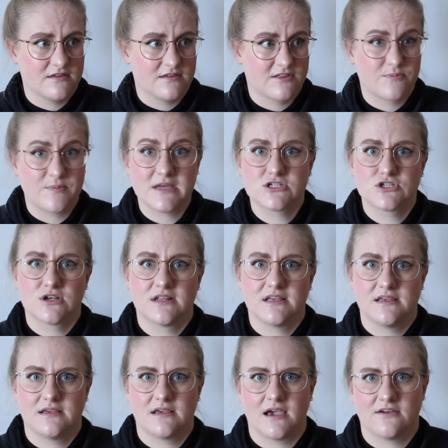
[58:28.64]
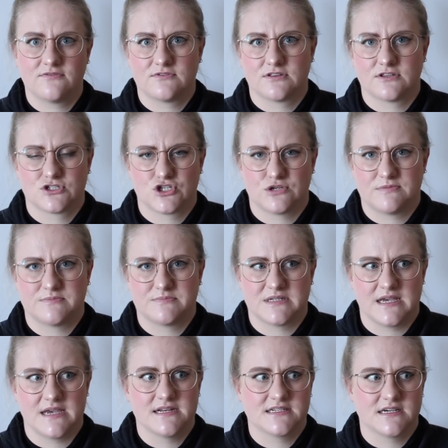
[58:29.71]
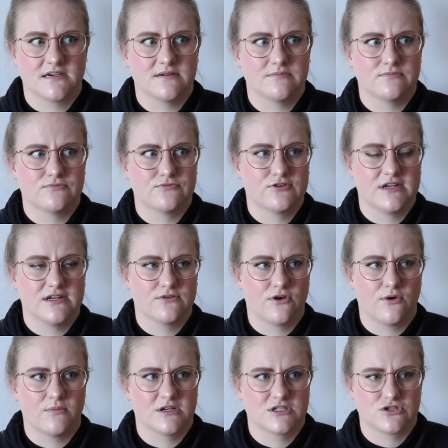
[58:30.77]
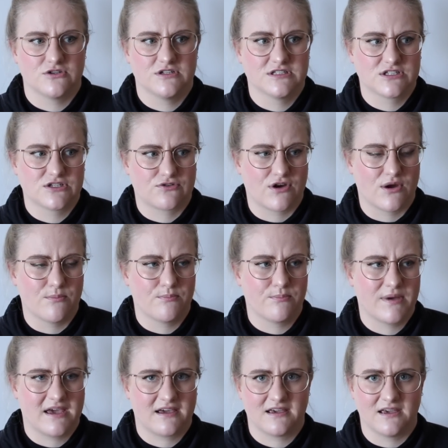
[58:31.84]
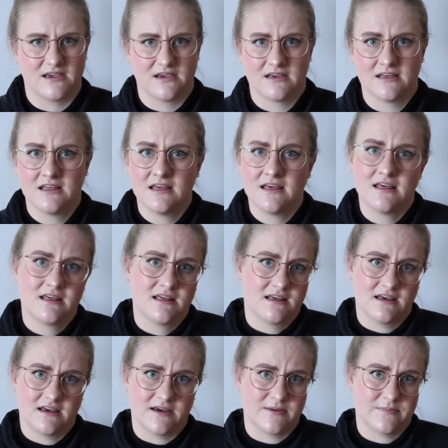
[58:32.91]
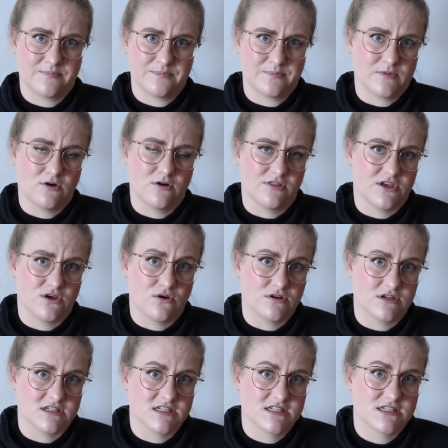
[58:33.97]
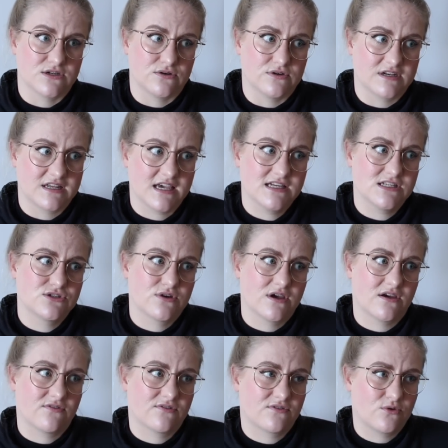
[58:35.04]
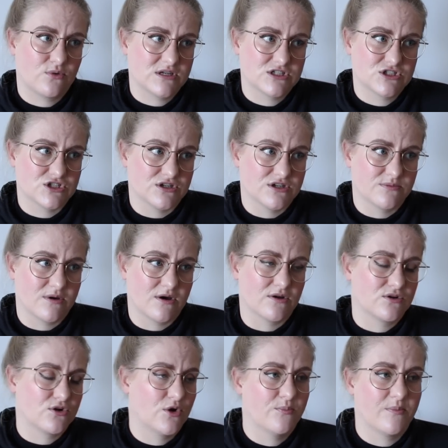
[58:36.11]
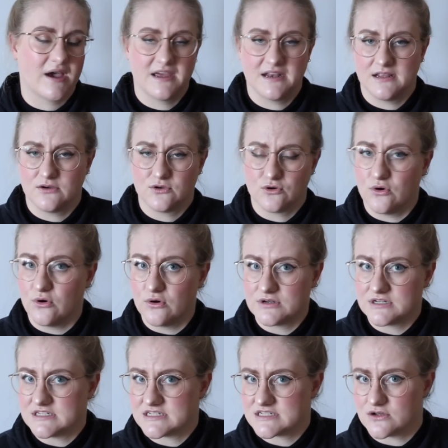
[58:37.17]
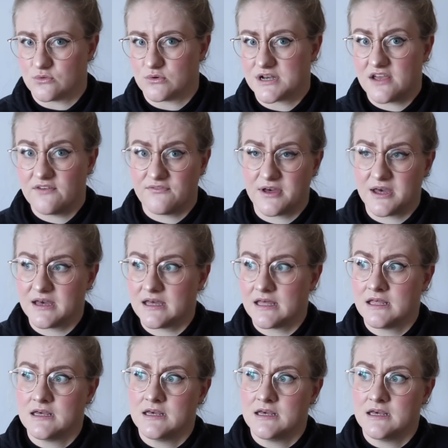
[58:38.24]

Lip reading: especially after the shop update, I'm really not much on Instagram packing all the orders, so in case you have a question about combining your orders or whatever,